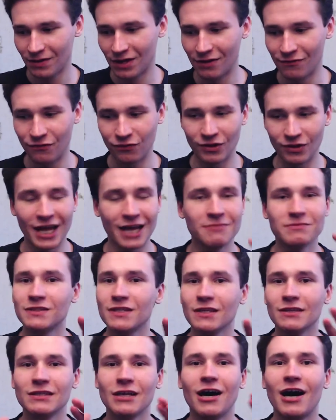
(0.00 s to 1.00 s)
Flames
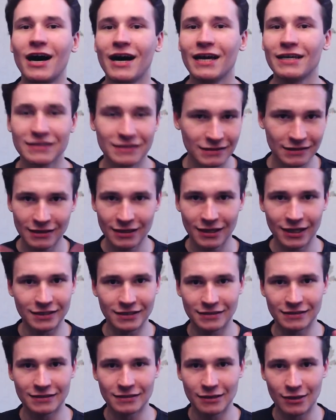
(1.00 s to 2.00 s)
and ice.
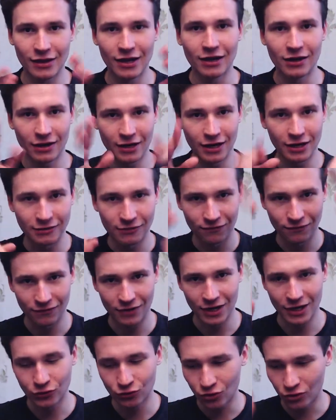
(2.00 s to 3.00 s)
It is they are kind of
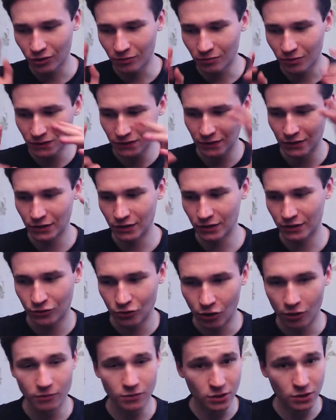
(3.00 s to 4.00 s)
antonymous in
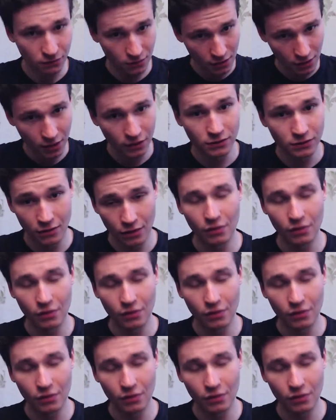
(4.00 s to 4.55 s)
terms of that